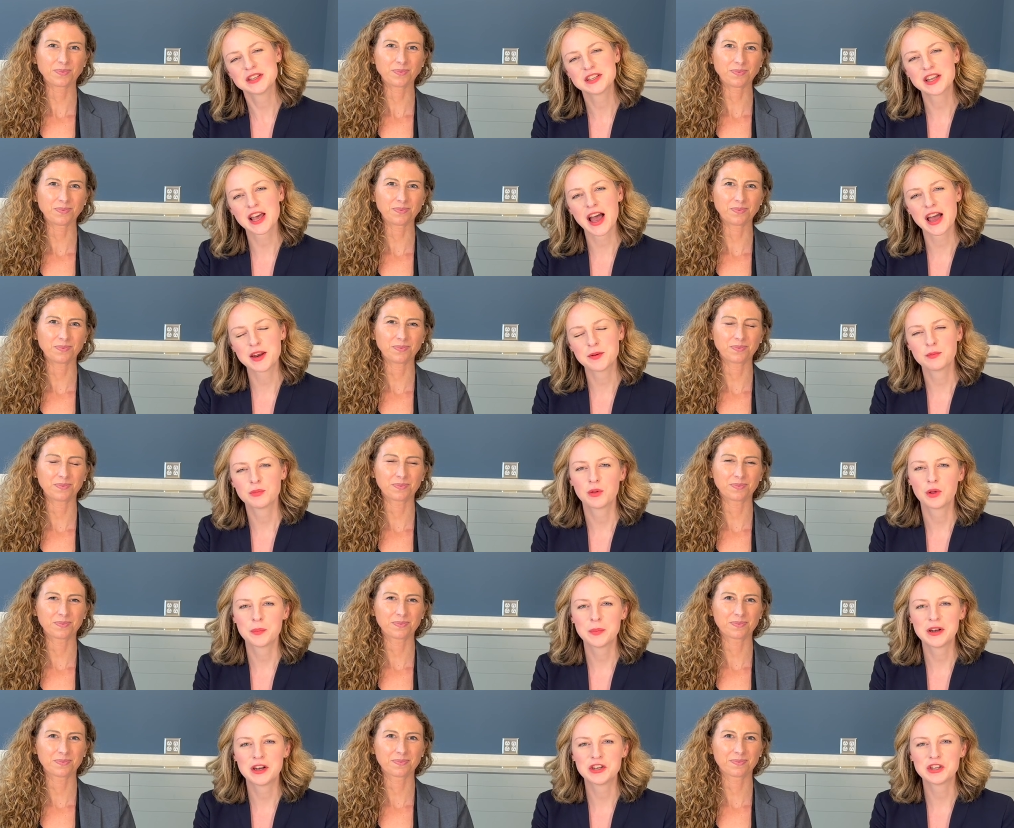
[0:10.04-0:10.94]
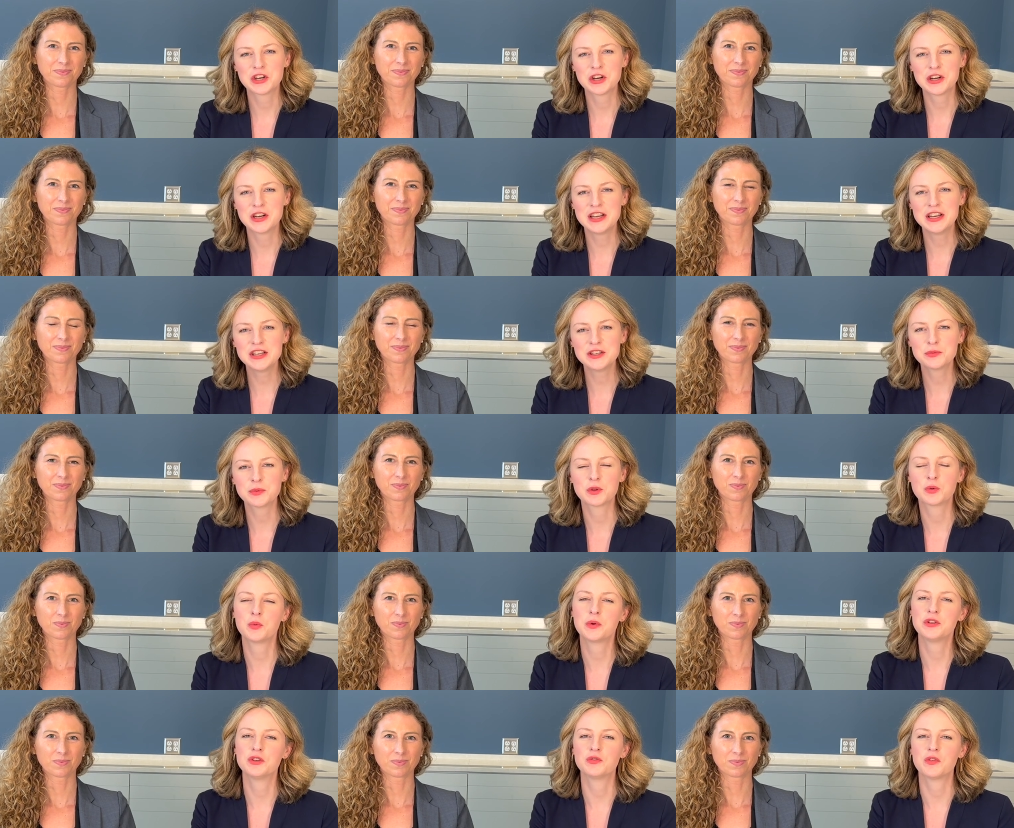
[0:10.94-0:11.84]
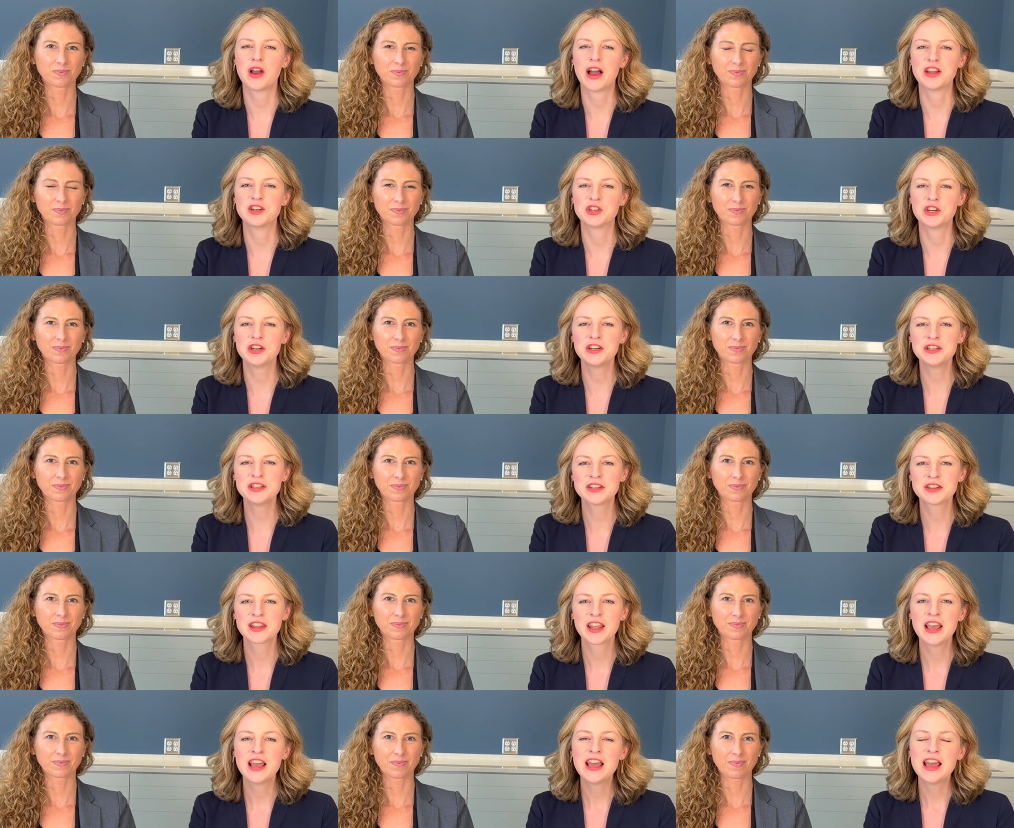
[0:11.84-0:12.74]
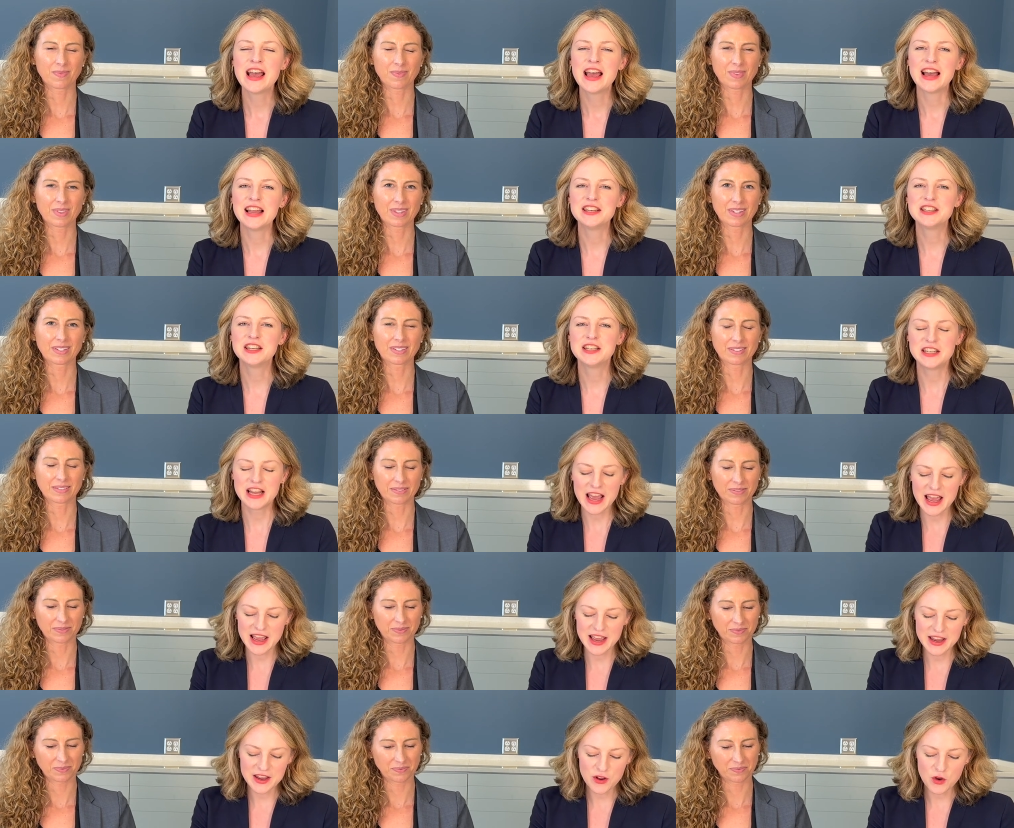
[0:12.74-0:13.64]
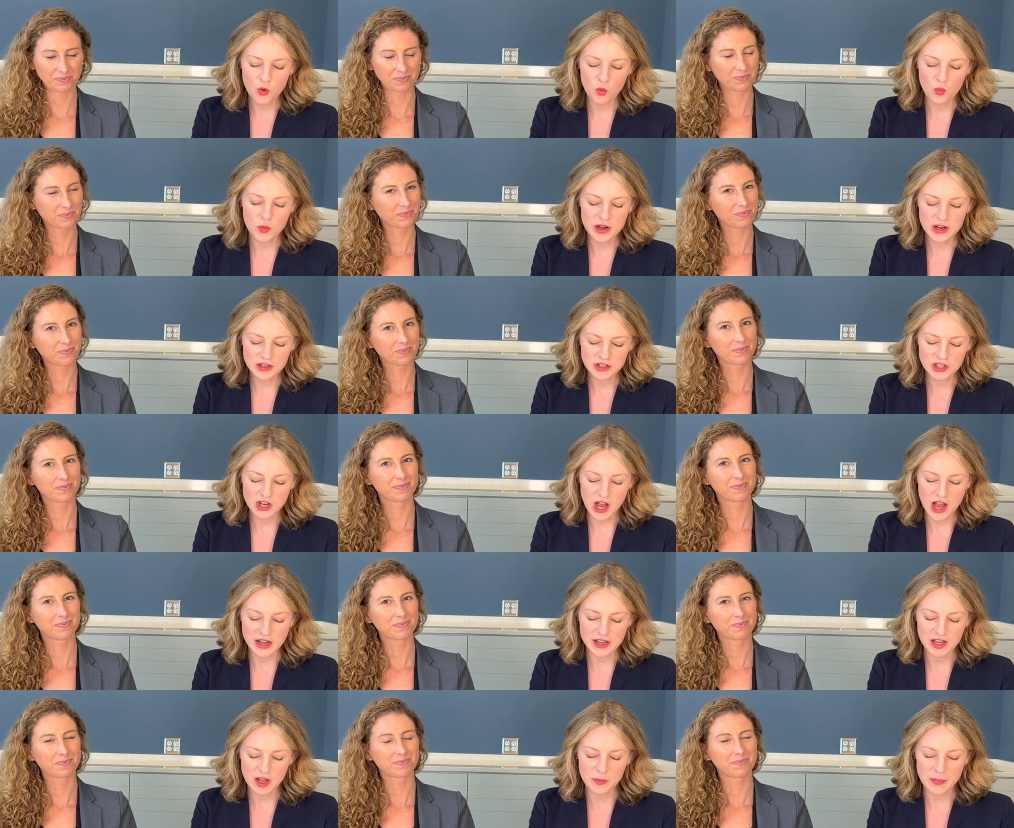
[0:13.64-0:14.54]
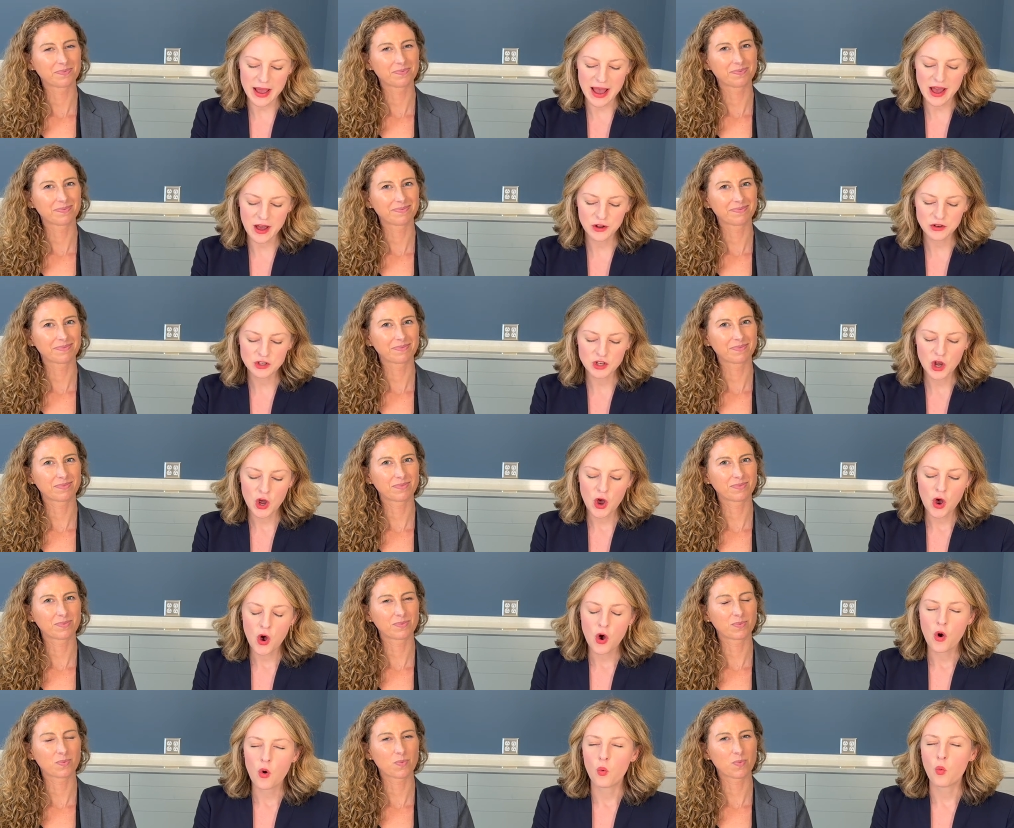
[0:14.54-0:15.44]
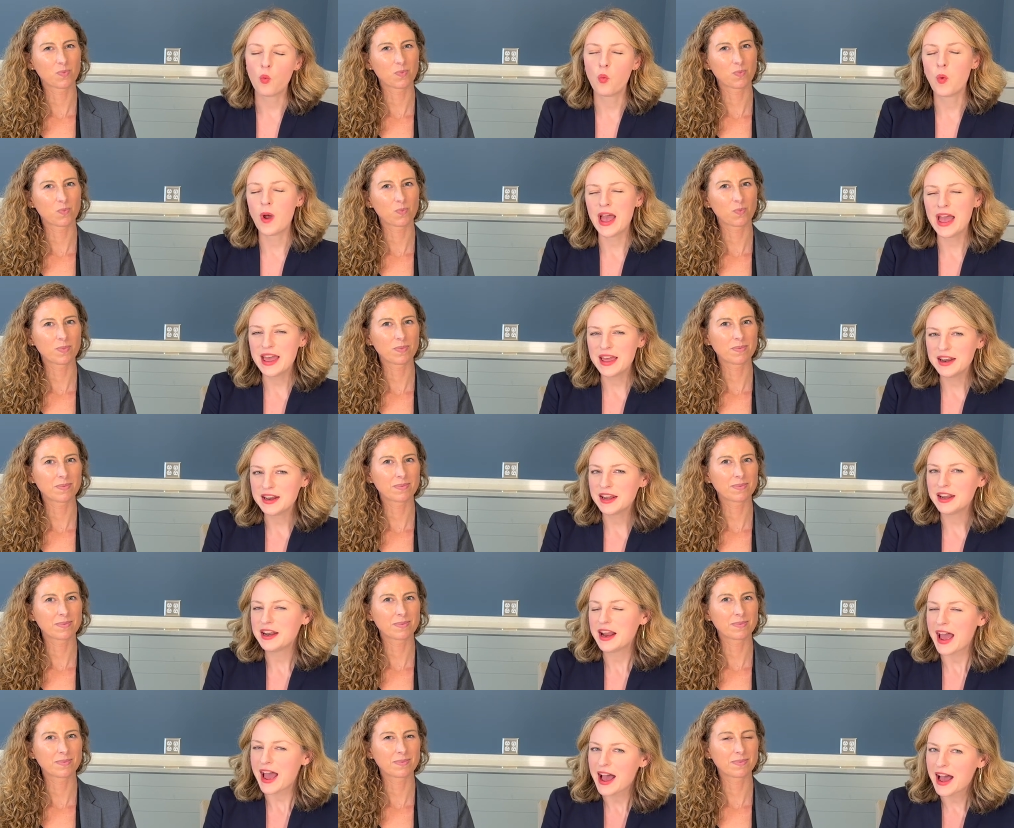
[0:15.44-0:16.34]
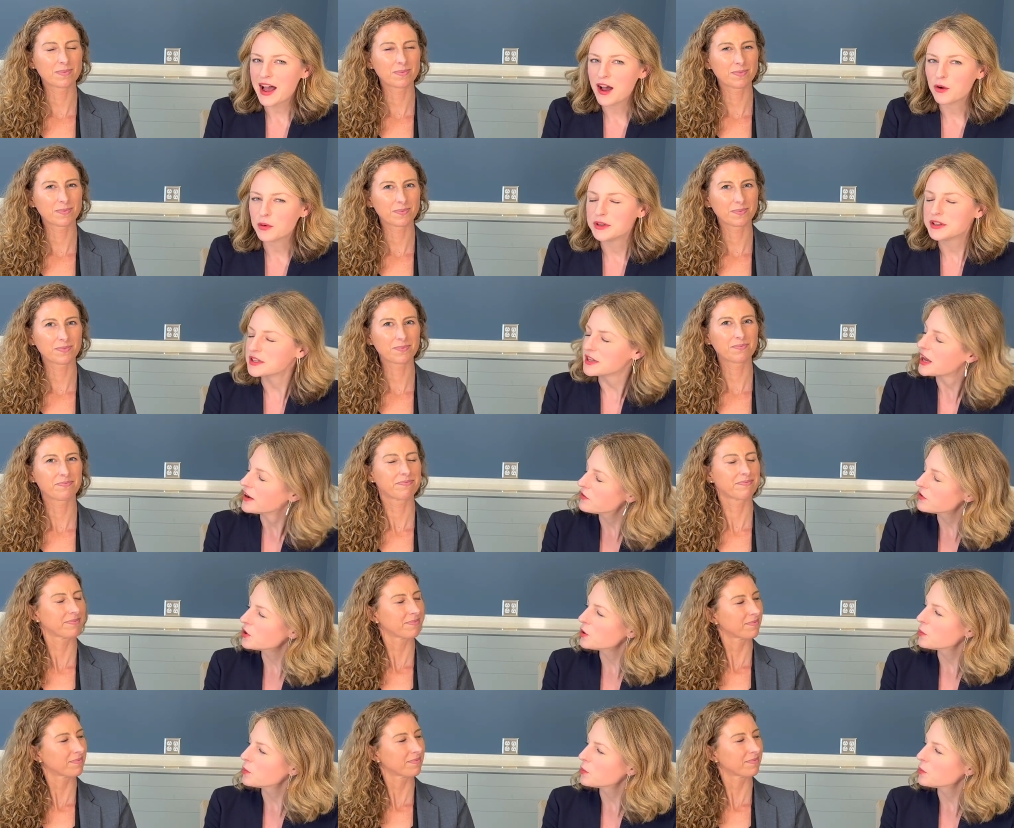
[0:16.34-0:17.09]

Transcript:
Speaker 1: side employment attorneys with Woods Rogers. And today we are talking about when and how it's ever